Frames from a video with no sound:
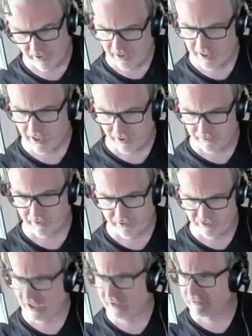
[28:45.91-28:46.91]
I held
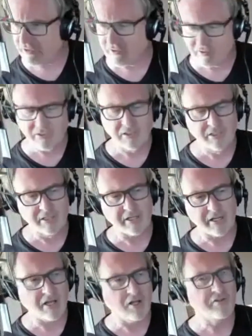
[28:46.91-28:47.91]
It's Heavy, and
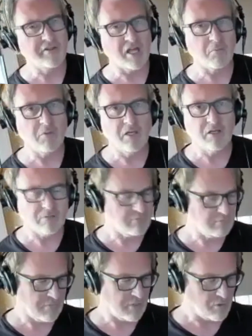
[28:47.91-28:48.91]
I held the Emmy,
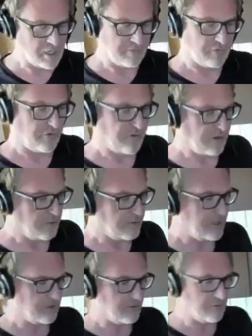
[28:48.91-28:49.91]
and my wife was there. We
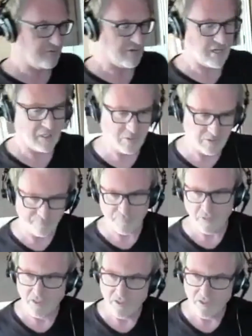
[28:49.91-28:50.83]
had a good time,